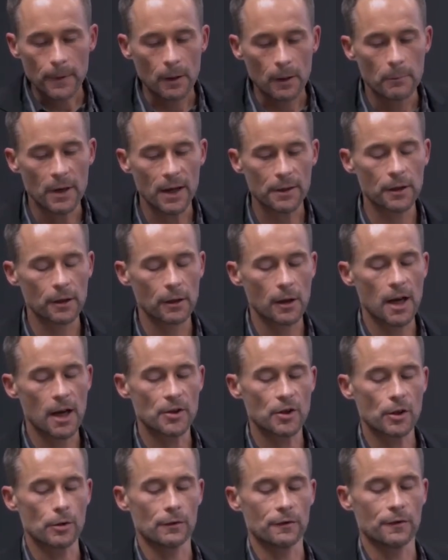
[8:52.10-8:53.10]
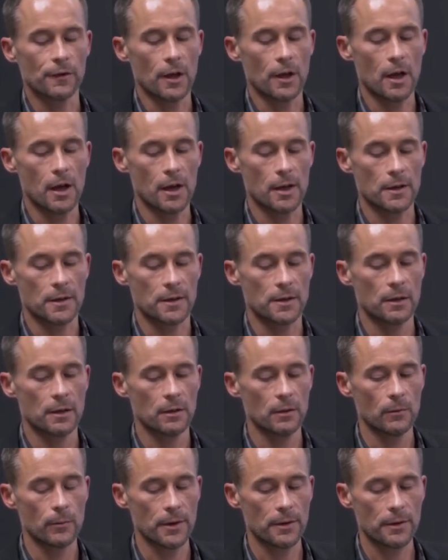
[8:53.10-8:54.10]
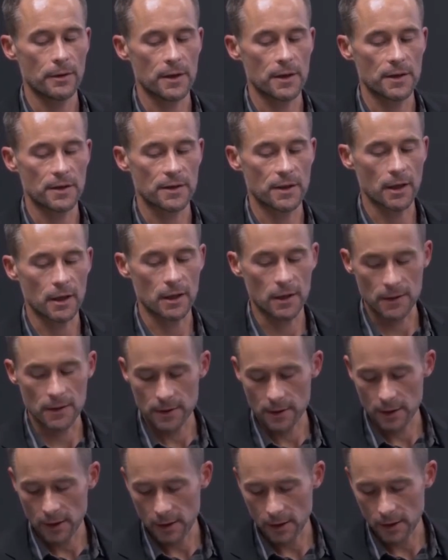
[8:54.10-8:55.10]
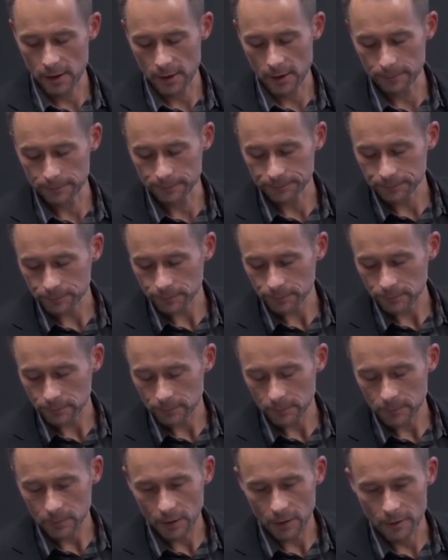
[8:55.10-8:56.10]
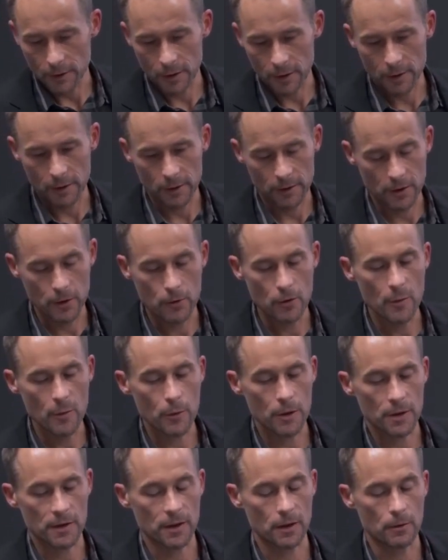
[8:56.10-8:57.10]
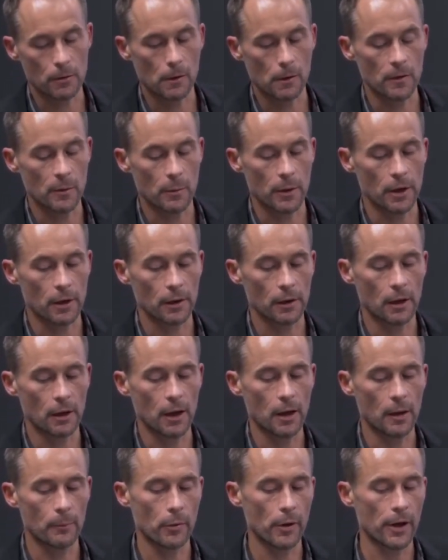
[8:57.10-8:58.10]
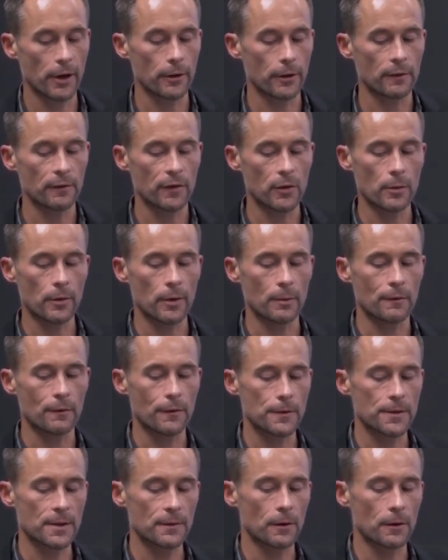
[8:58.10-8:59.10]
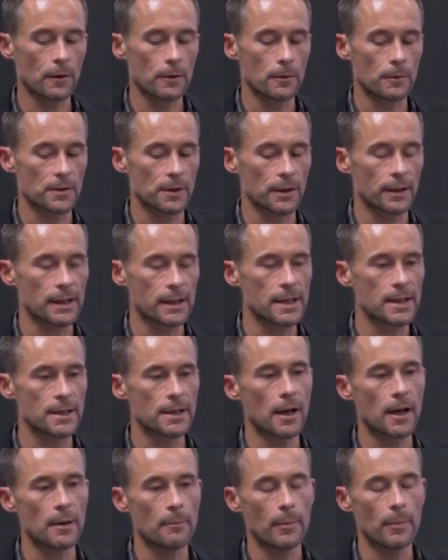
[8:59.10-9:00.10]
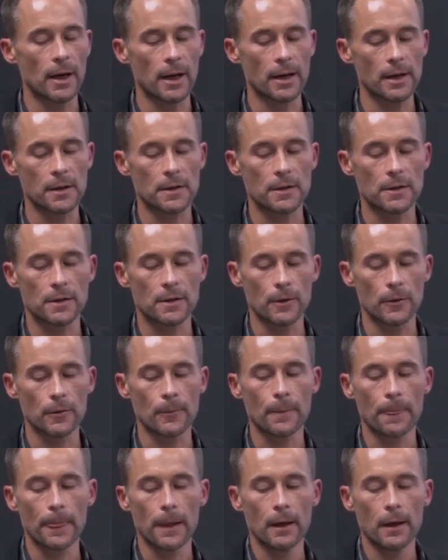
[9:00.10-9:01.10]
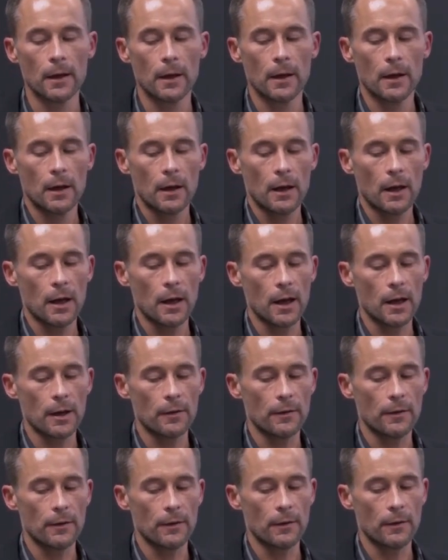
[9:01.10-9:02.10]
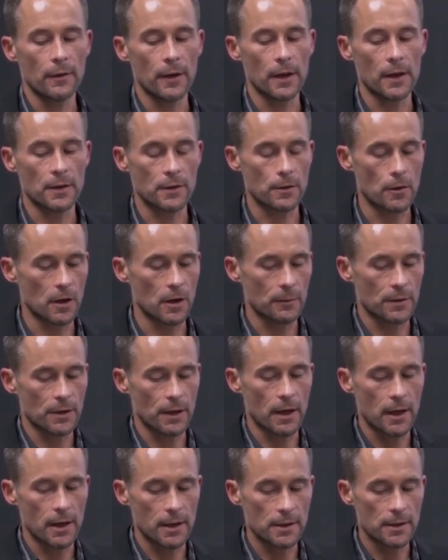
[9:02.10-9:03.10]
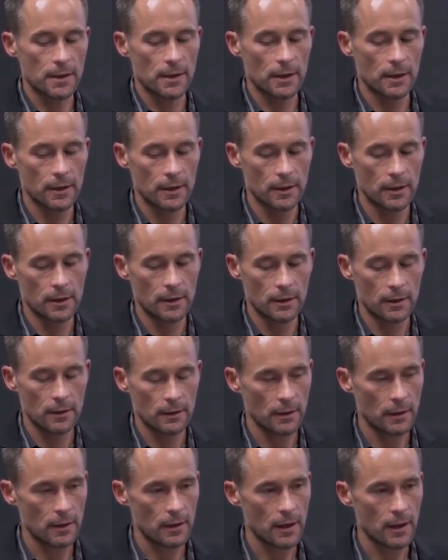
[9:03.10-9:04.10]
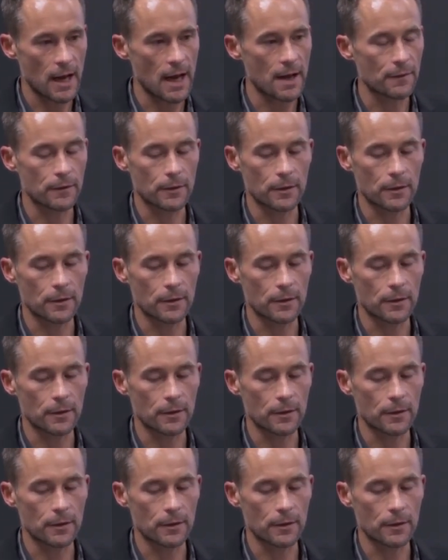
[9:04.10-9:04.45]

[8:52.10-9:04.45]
methodological flaws with these studies, they're too numerous to go over, but I'll point out a few of them. First of all, there was a lead time bias. So they circumcised half